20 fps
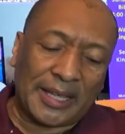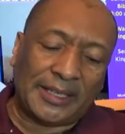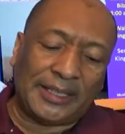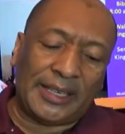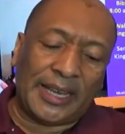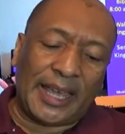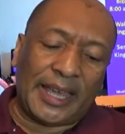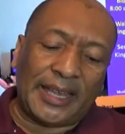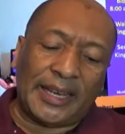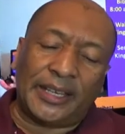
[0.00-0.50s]

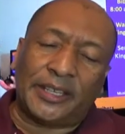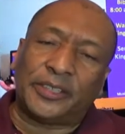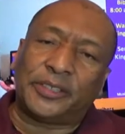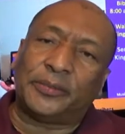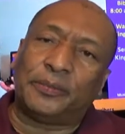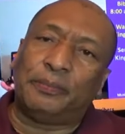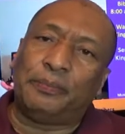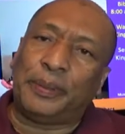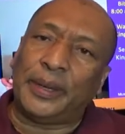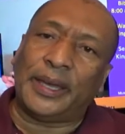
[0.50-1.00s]
let us
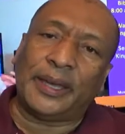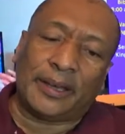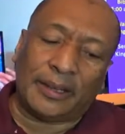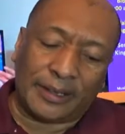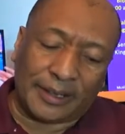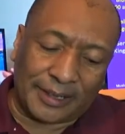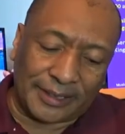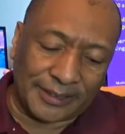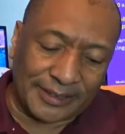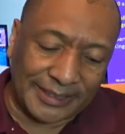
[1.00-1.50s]

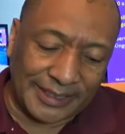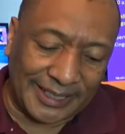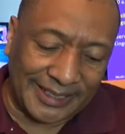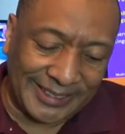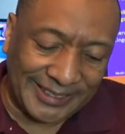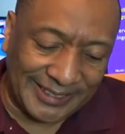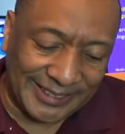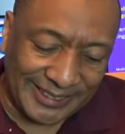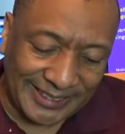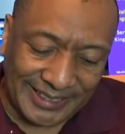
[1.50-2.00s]
build us a
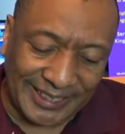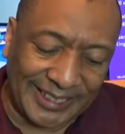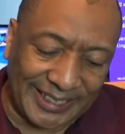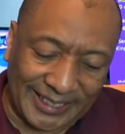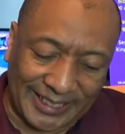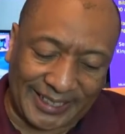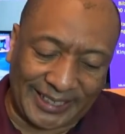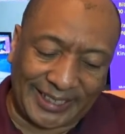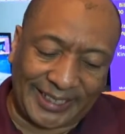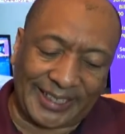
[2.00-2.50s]

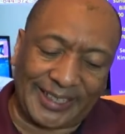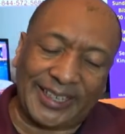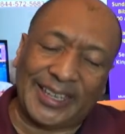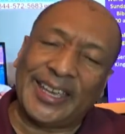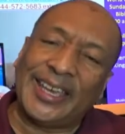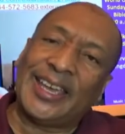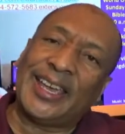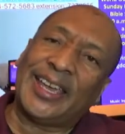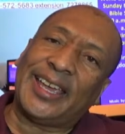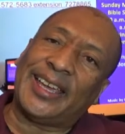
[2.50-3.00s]
city
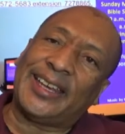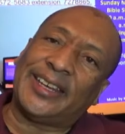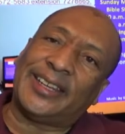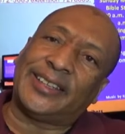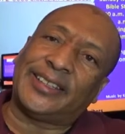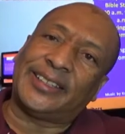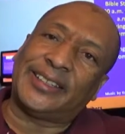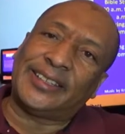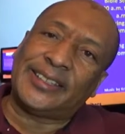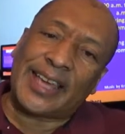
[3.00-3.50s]
and
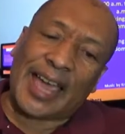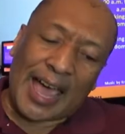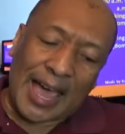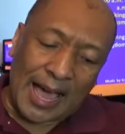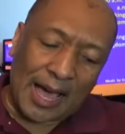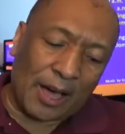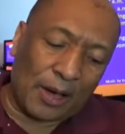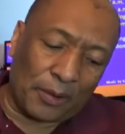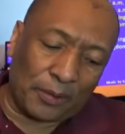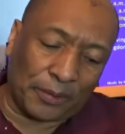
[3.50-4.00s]
a
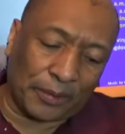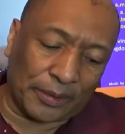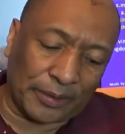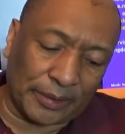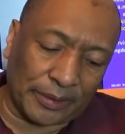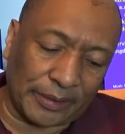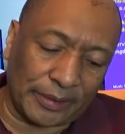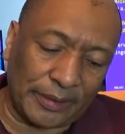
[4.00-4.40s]
tower